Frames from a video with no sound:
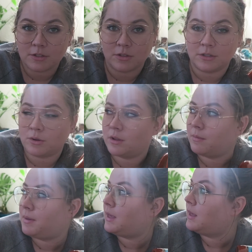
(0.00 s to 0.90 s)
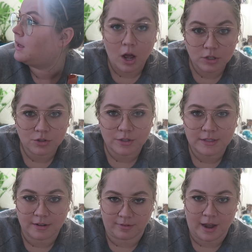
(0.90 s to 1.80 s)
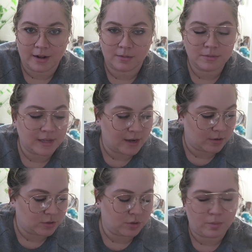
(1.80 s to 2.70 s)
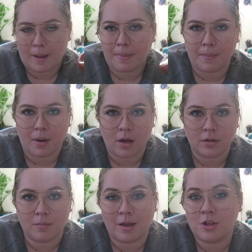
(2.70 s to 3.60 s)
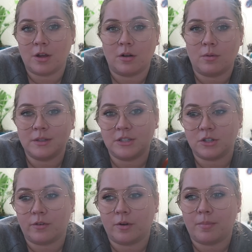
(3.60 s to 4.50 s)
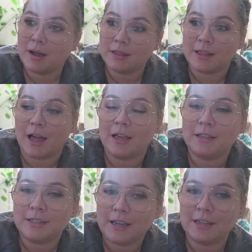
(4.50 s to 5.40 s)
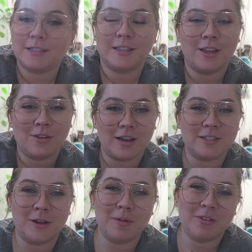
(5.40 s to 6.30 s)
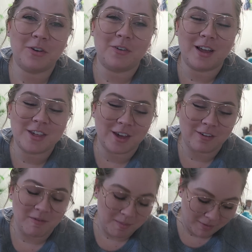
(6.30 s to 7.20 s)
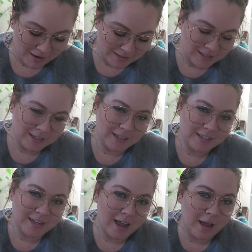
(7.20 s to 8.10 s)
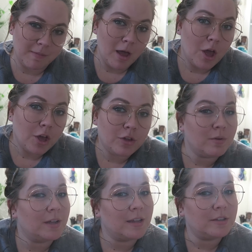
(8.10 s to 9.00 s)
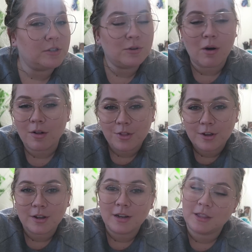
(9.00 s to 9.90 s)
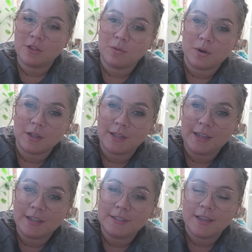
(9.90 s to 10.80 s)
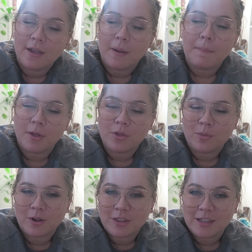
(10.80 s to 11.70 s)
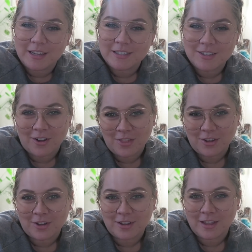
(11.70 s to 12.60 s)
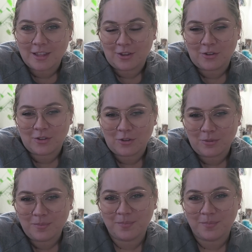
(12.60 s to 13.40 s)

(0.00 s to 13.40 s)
So that's going to be hundreds of items and I'll do the wrap up on my channel once it's over. But that is it. Thank you guys so much for watching. Remember, until next time, you cannot do all the good that the world needs, but the world needs all the good that you can do.